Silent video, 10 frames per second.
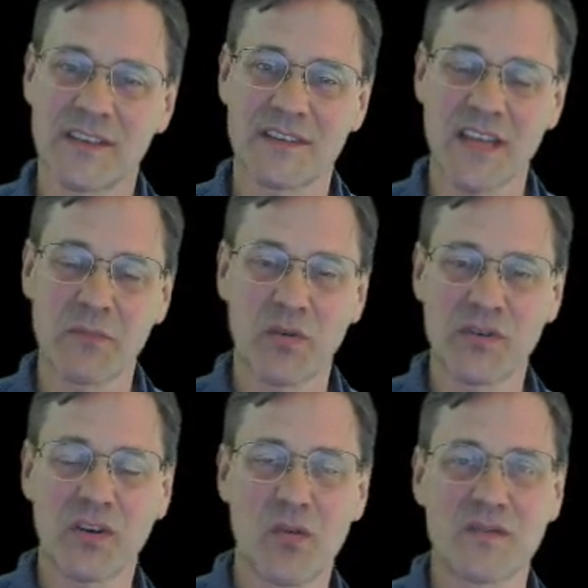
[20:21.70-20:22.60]
this. I'm going
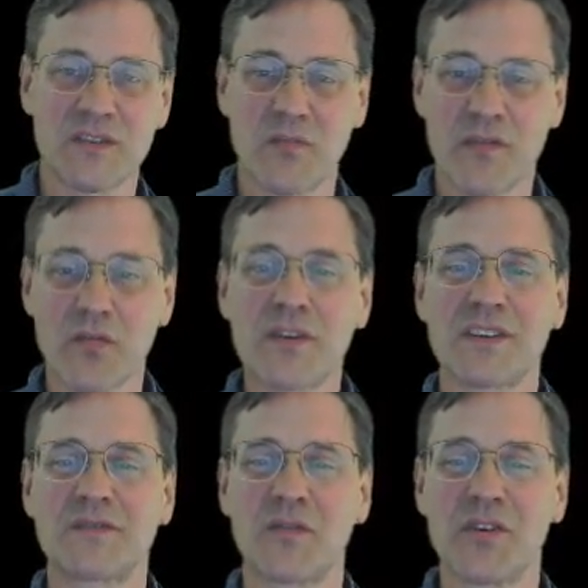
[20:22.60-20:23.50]
to quote some
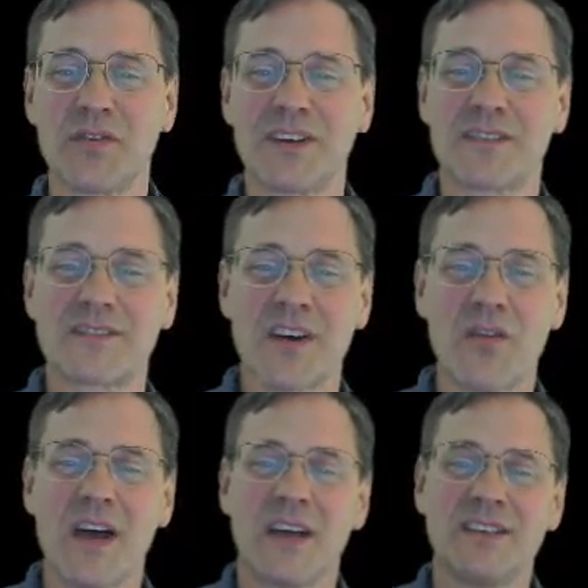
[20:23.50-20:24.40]
authorities for you here.
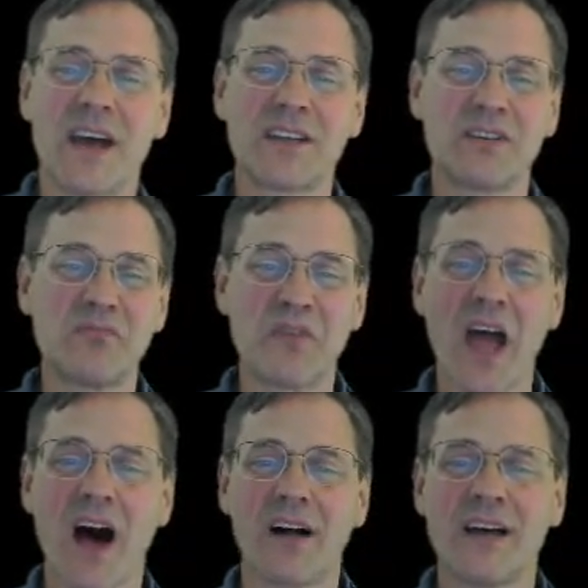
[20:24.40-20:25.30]
So Yedid and
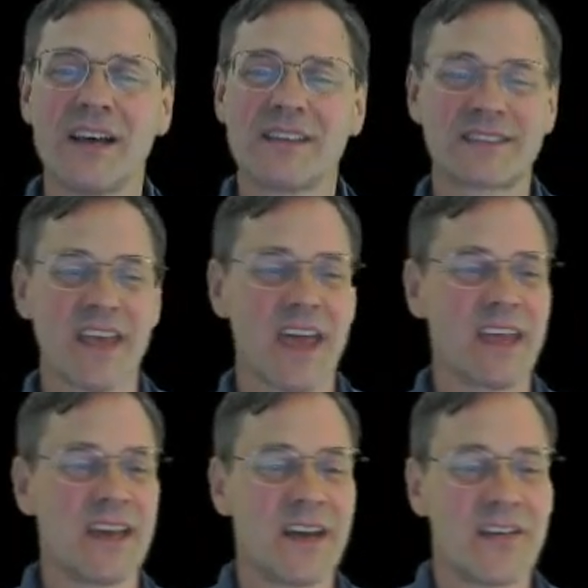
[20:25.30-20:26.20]
Bell
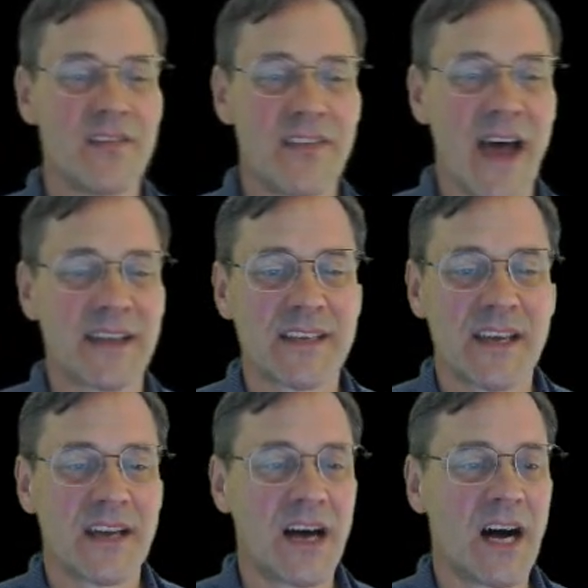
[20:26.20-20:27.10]
say that
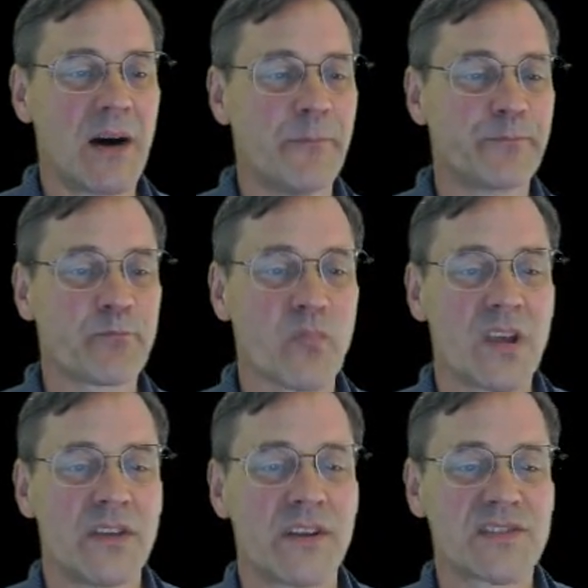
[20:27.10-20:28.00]

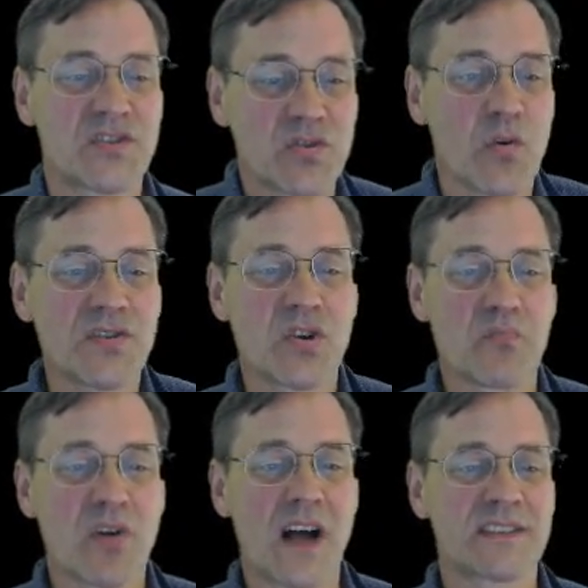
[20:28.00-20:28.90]
there's a short-term
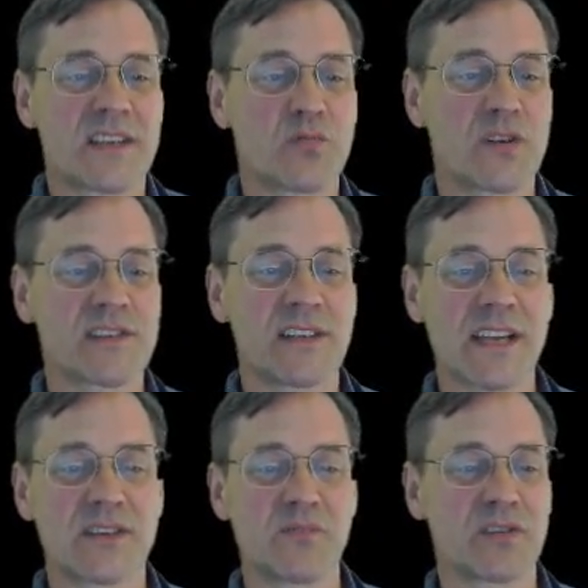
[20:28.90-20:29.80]
process where
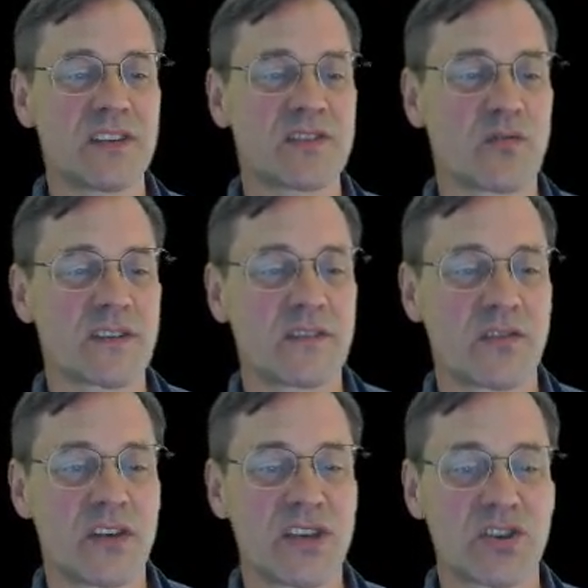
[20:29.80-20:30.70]
selection merely sorts the
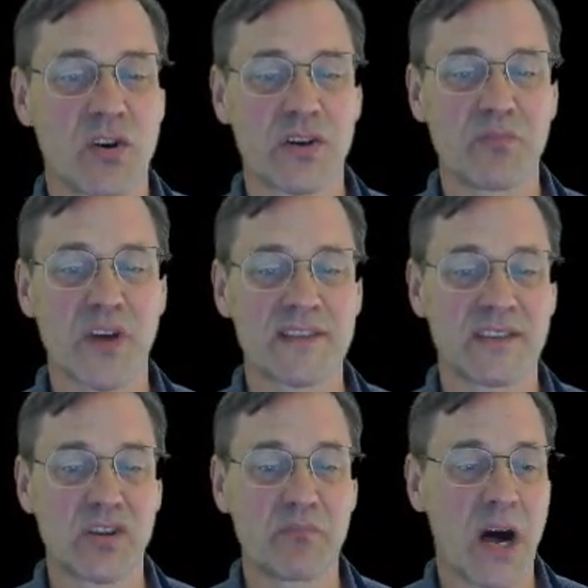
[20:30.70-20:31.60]
variation already
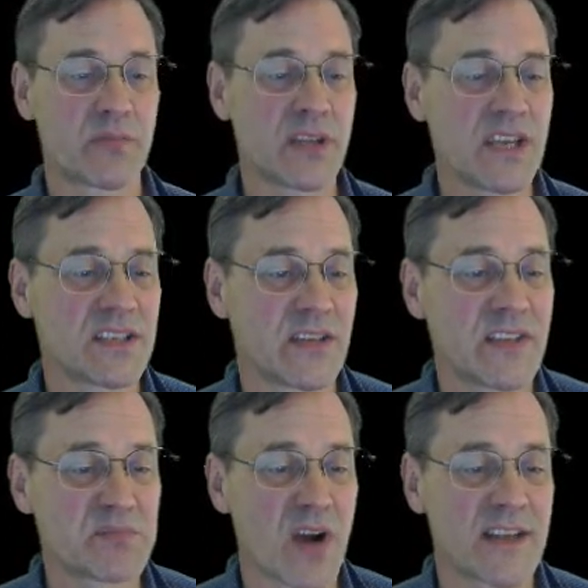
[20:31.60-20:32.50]
present in the population, and
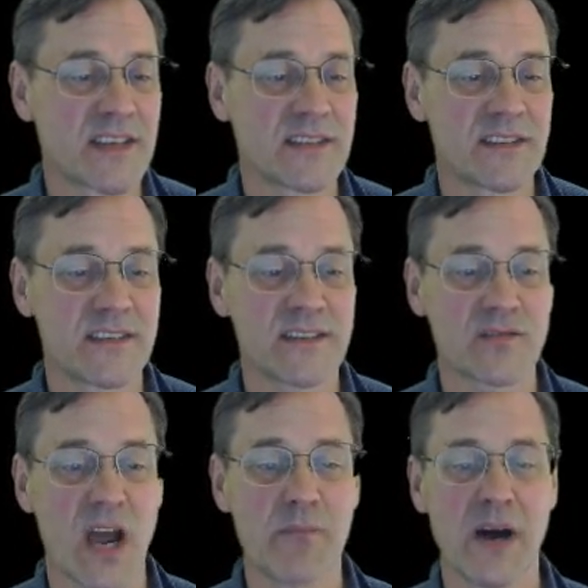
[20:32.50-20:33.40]
this process is
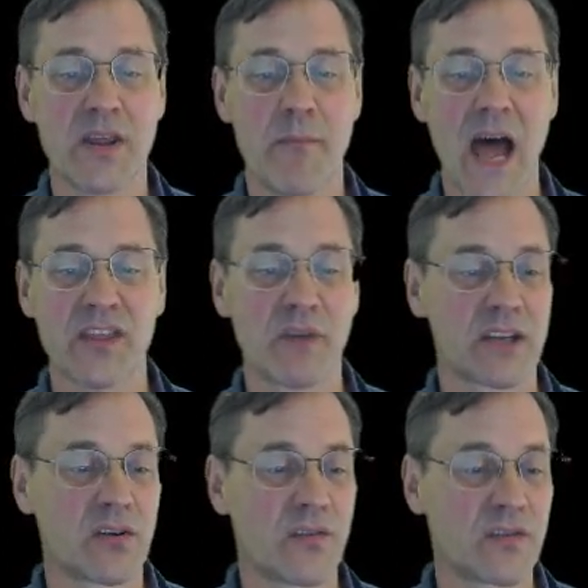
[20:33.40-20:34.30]
described by the
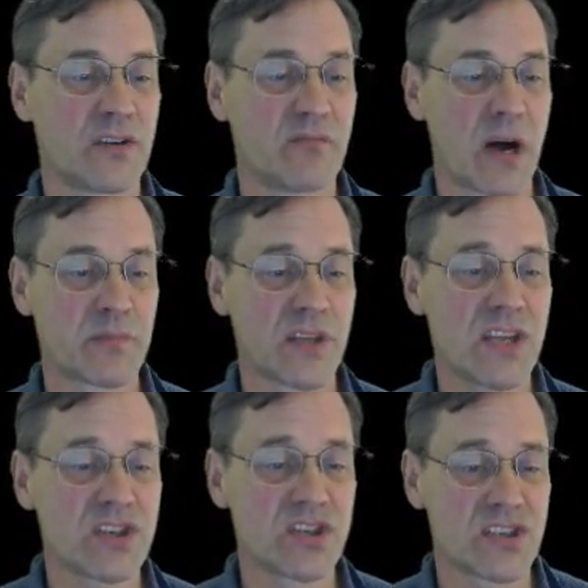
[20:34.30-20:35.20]
mathematical theory of
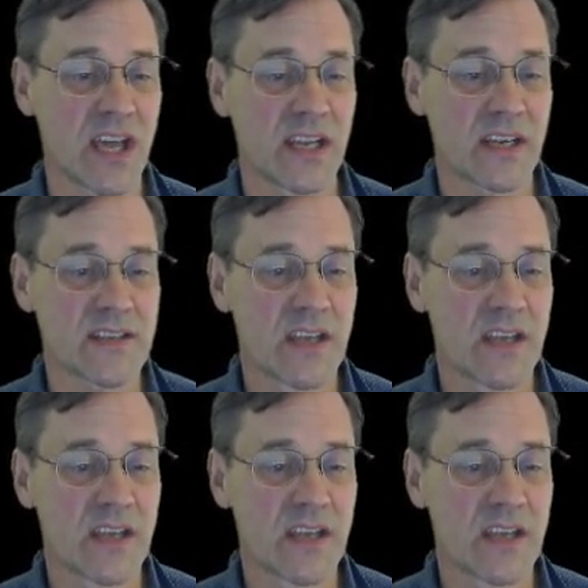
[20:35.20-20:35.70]
population genetics,